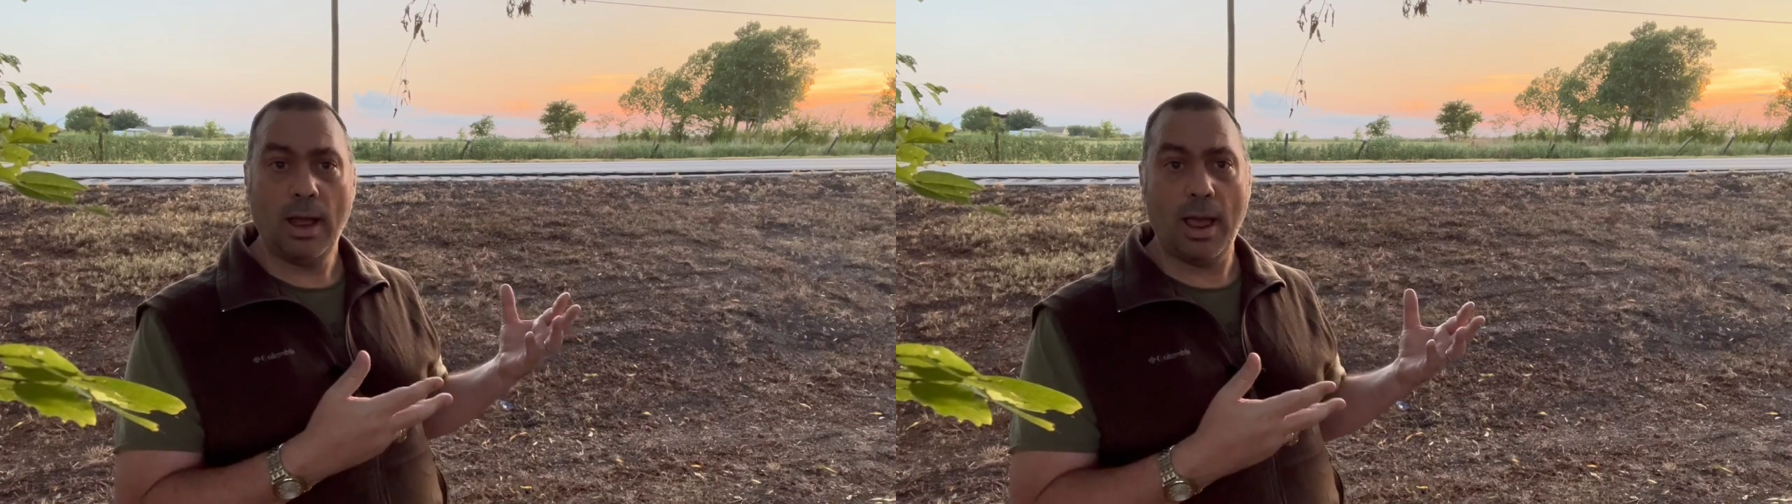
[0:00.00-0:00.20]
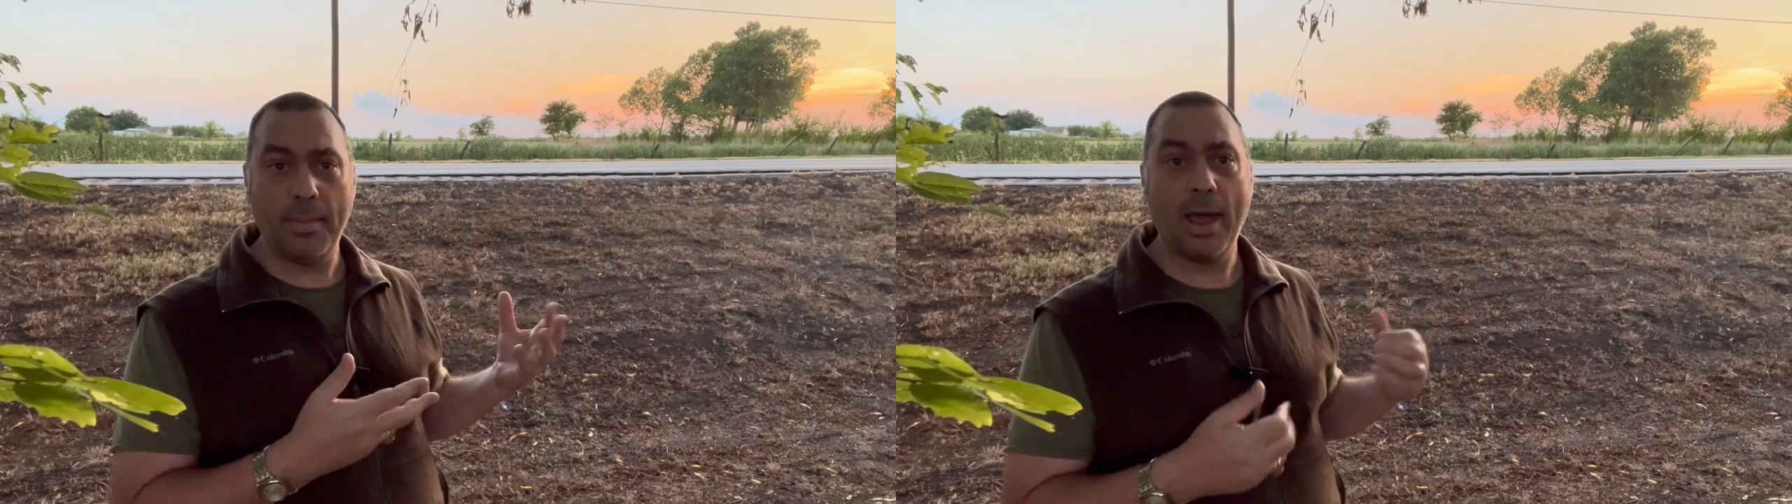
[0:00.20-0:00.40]

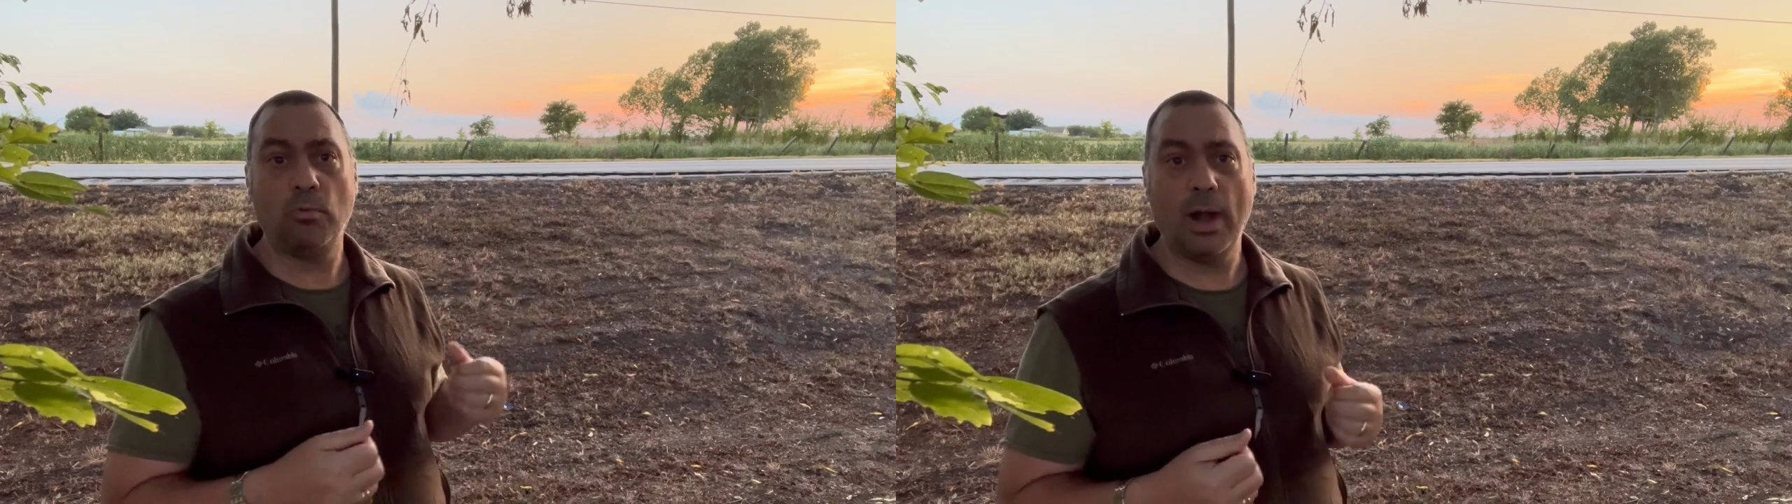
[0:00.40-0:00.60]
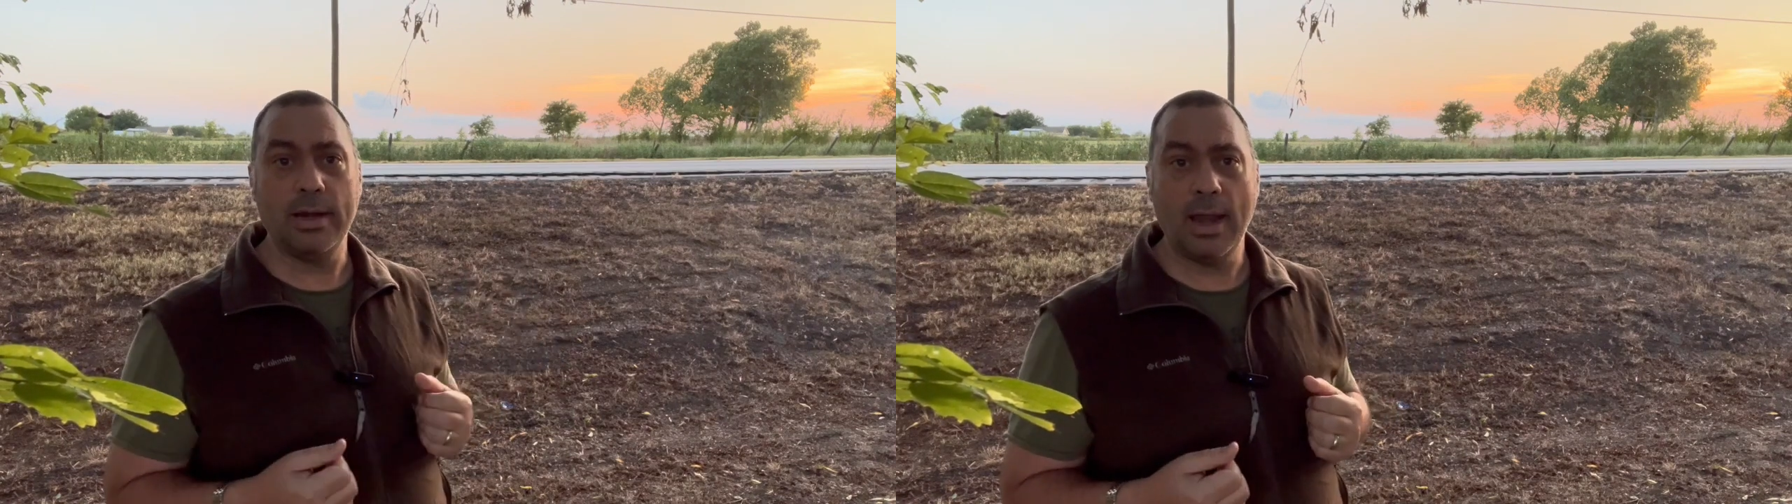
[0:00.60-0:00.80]
I'm at
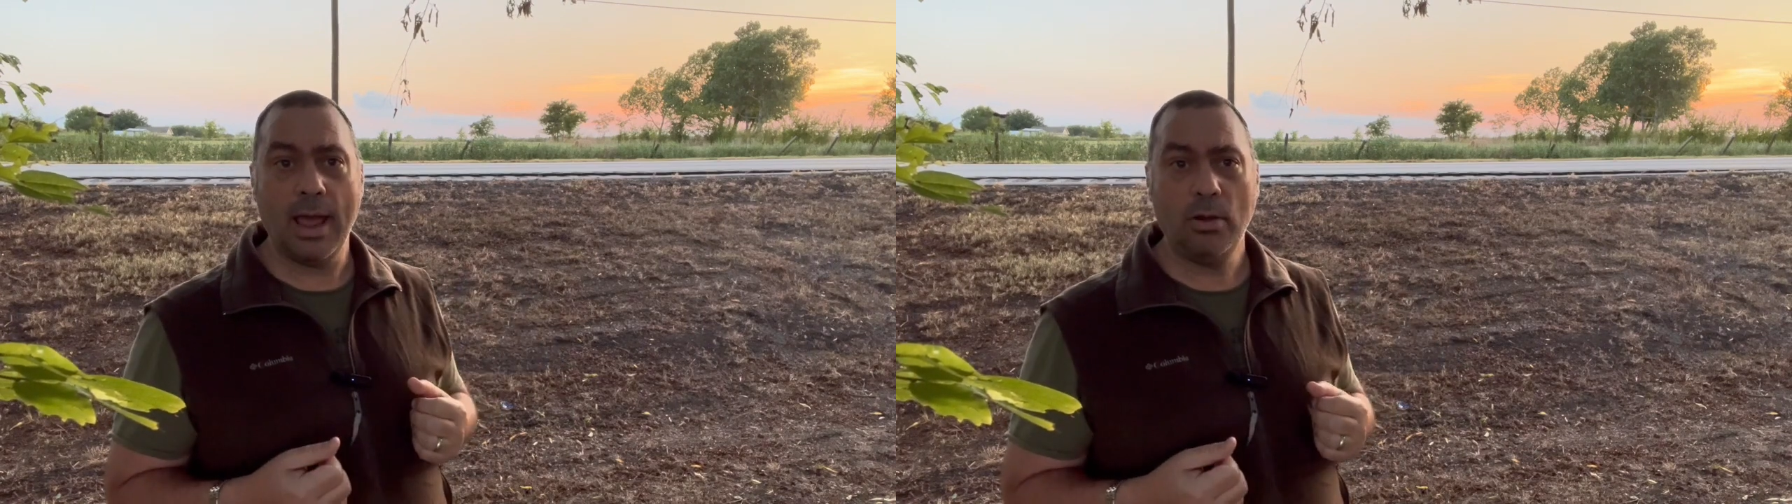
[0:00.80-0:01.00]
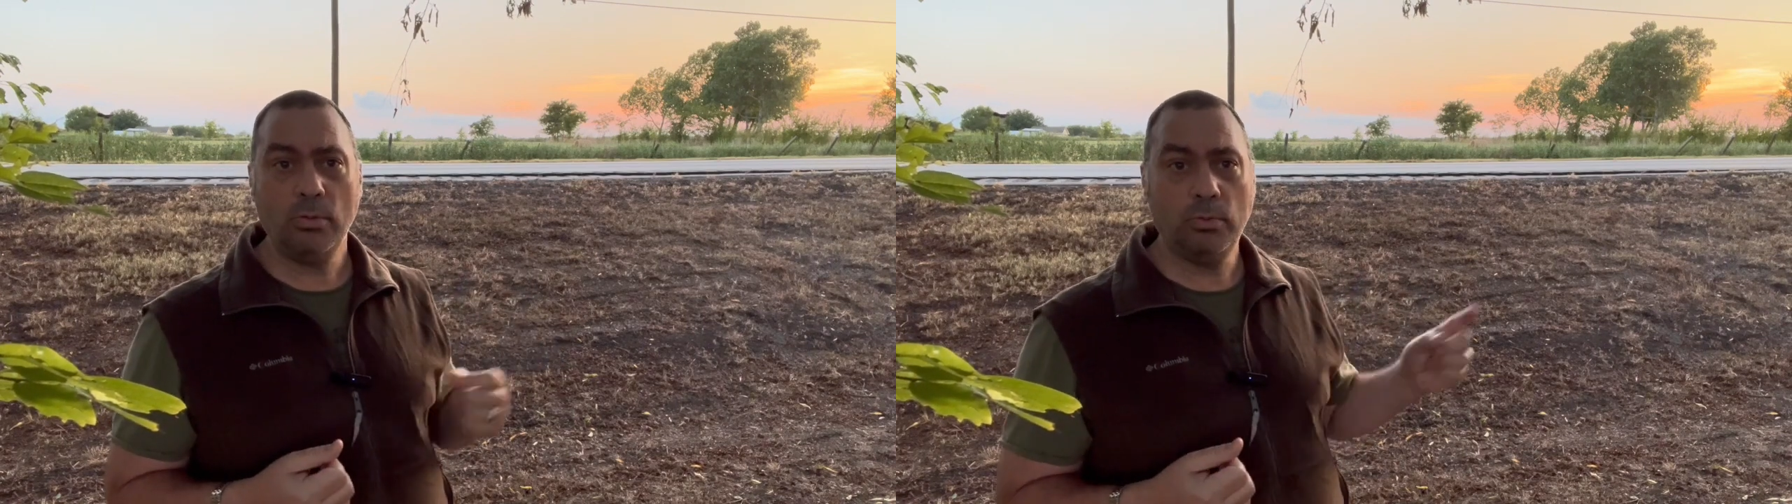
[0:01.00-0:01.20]
right
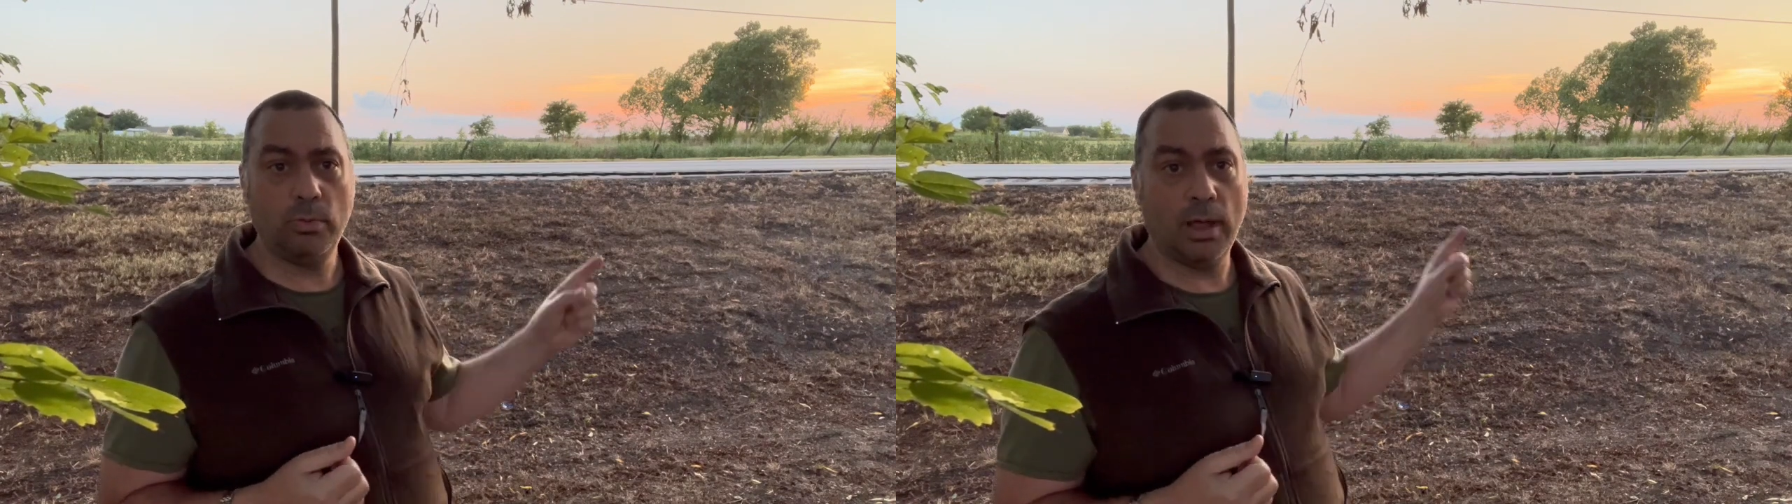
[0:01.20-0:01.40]
now,